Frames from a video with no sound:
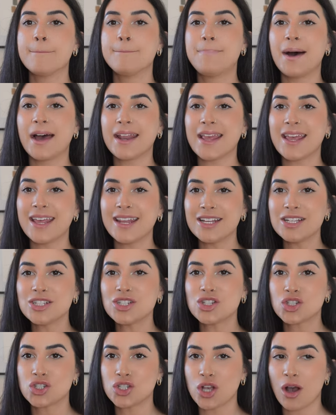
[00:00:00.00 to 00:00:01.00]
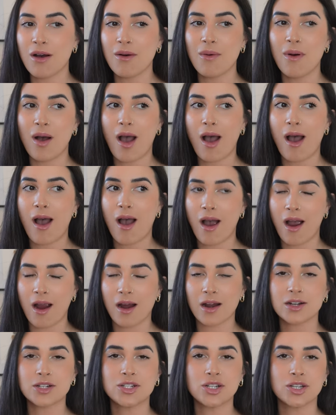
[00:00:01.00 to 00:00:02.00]
but it is so
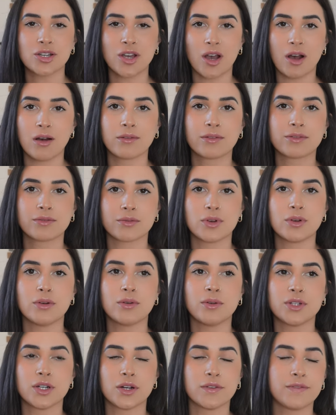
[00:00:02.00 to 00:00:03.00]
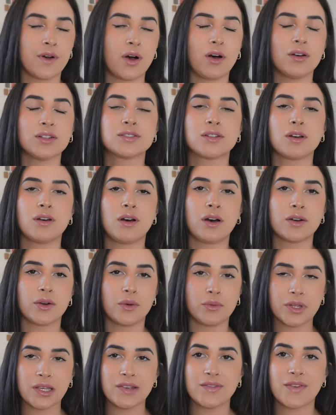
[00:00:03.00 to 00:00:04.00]
hard to go through your vault on
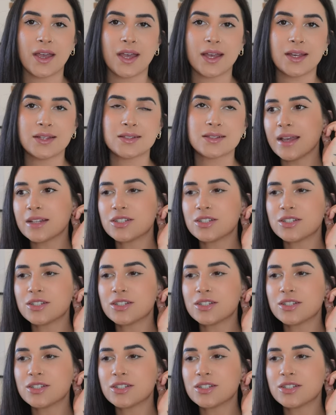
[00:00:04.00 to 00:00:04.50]
OnlyFans.